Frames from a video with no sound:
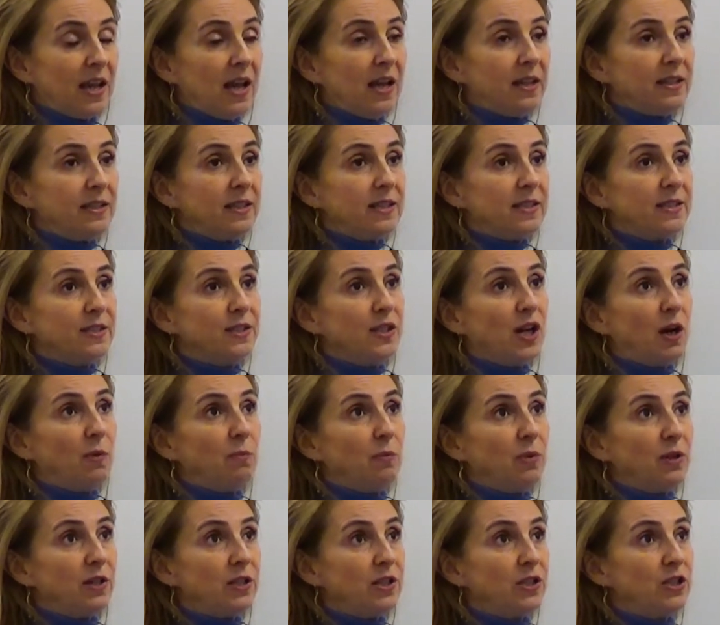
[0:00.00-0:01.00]
This
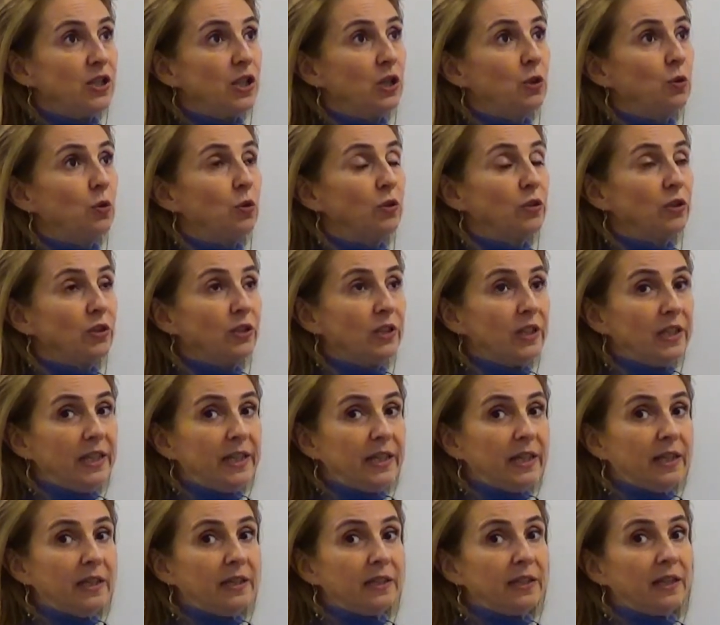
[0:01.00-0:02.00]
number is equal to the
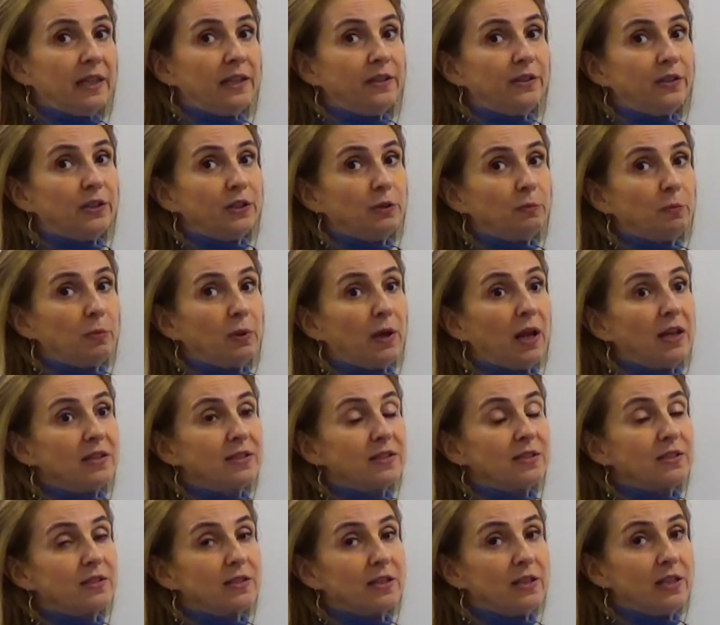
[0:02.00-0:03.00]
ligand-gated plus
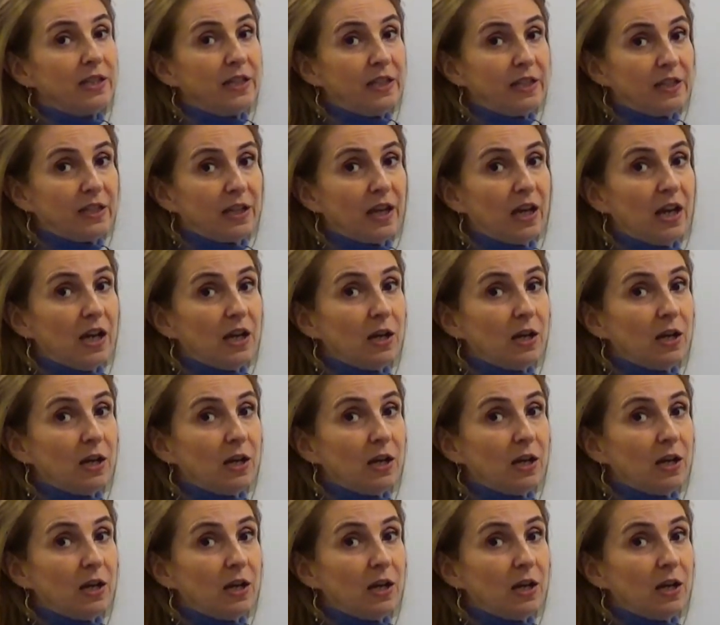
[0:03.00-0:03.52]
the leak